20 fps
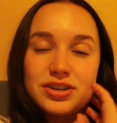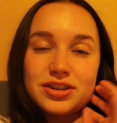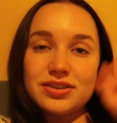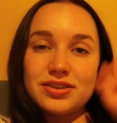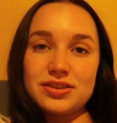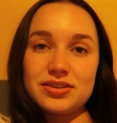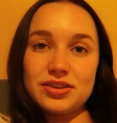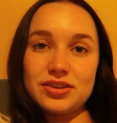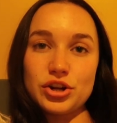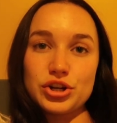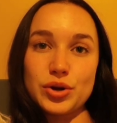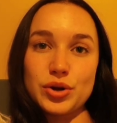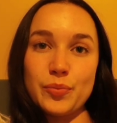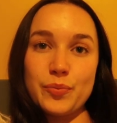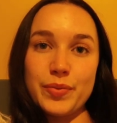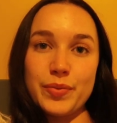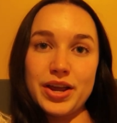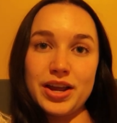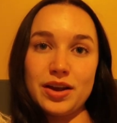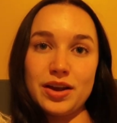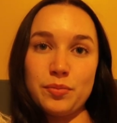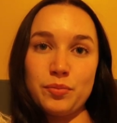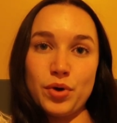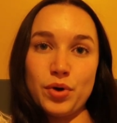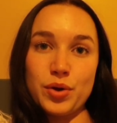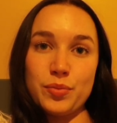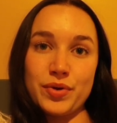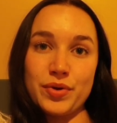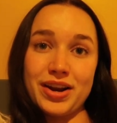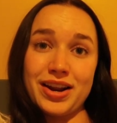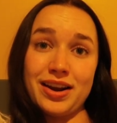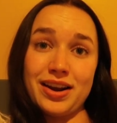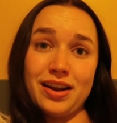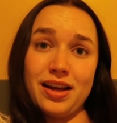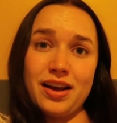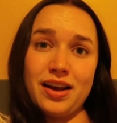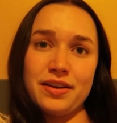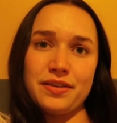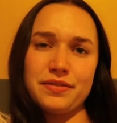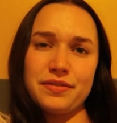This is such a big moment in
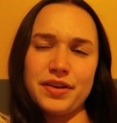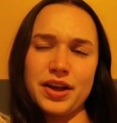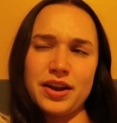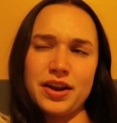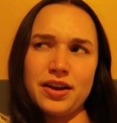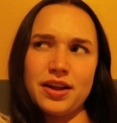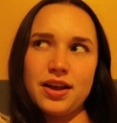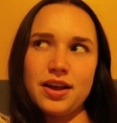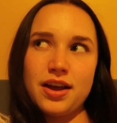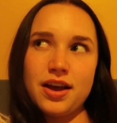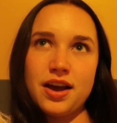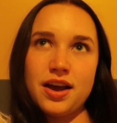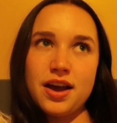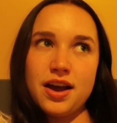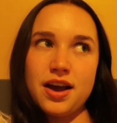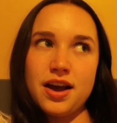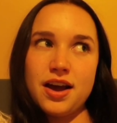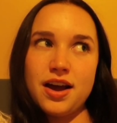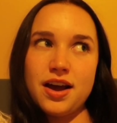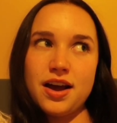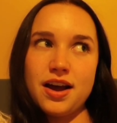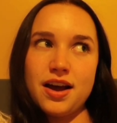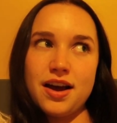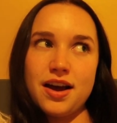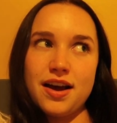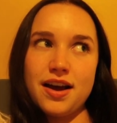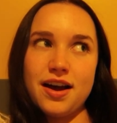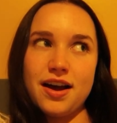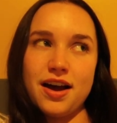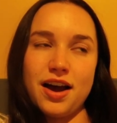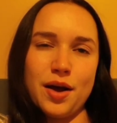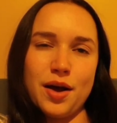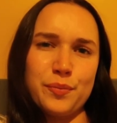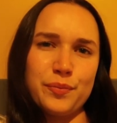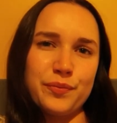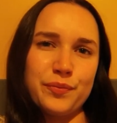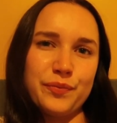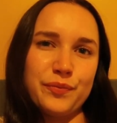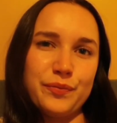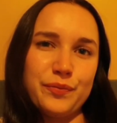life, and
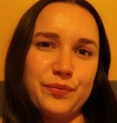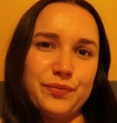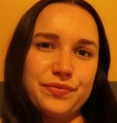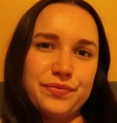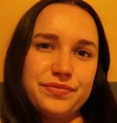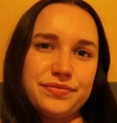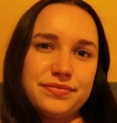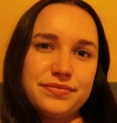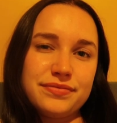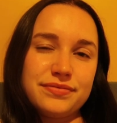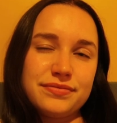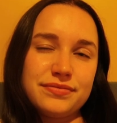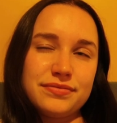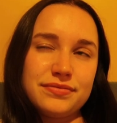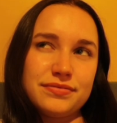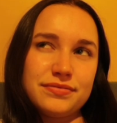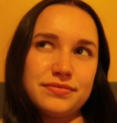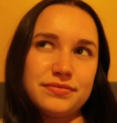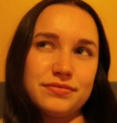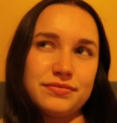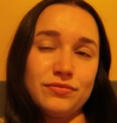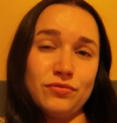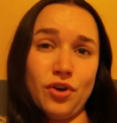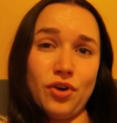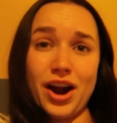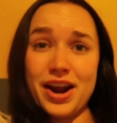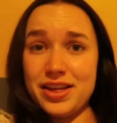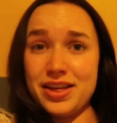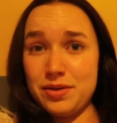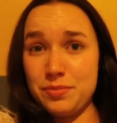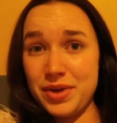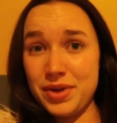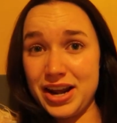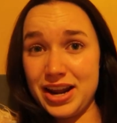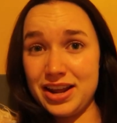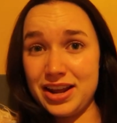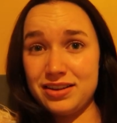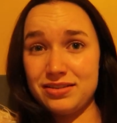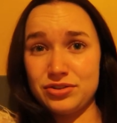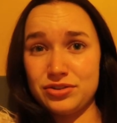I'm right at the
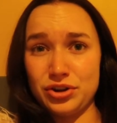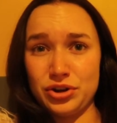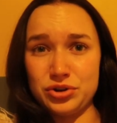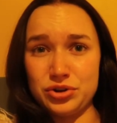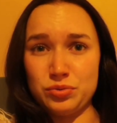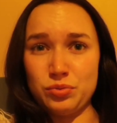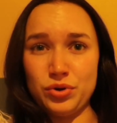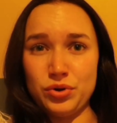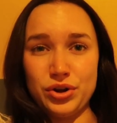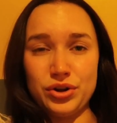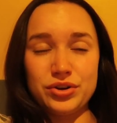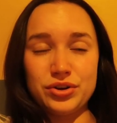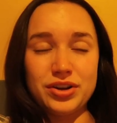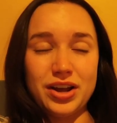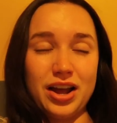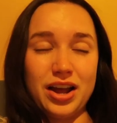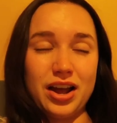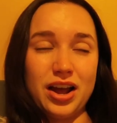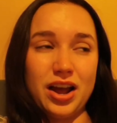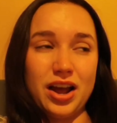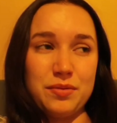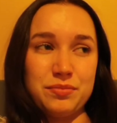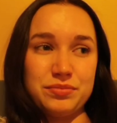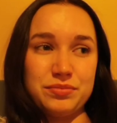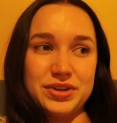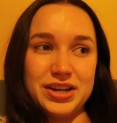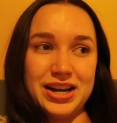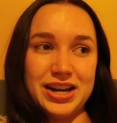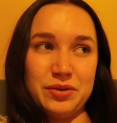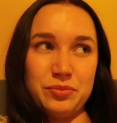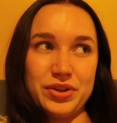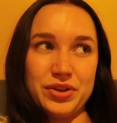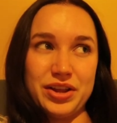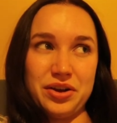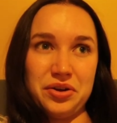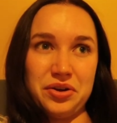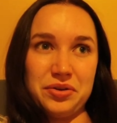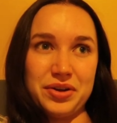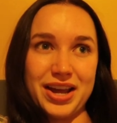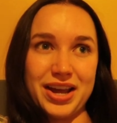minute, touch wood, I'm dealing with
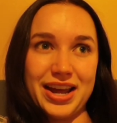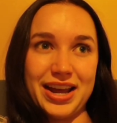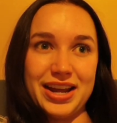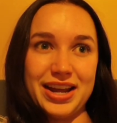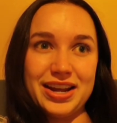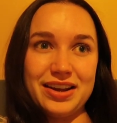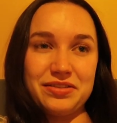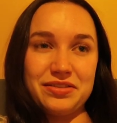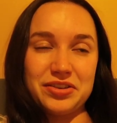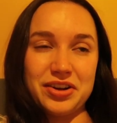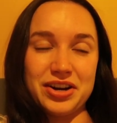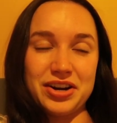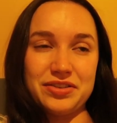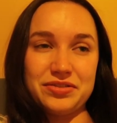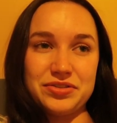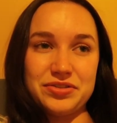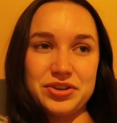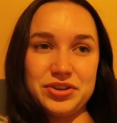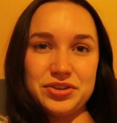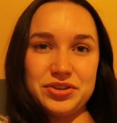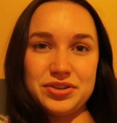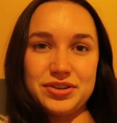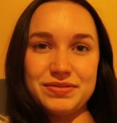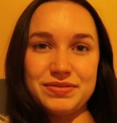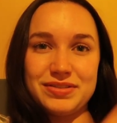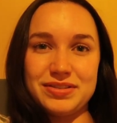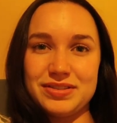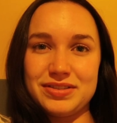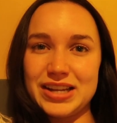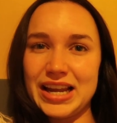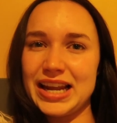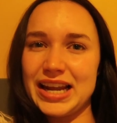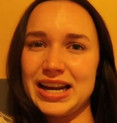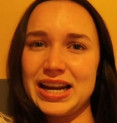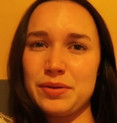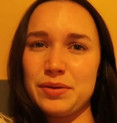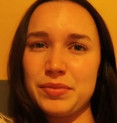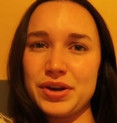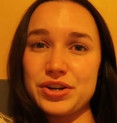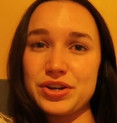it okay. I've kind of just
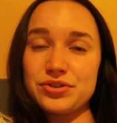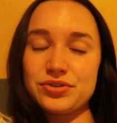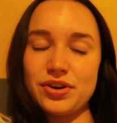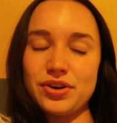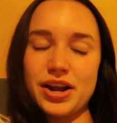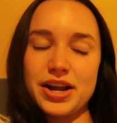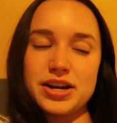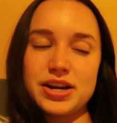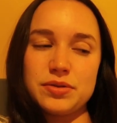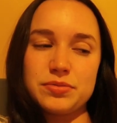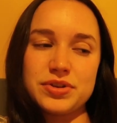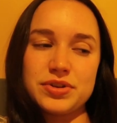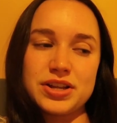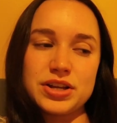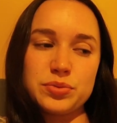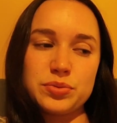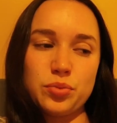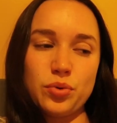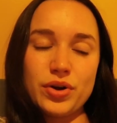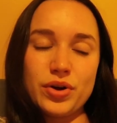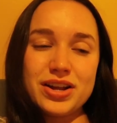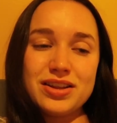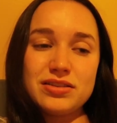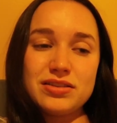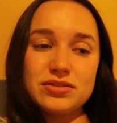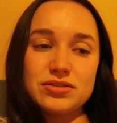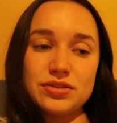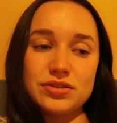taken it in my stride up to this point.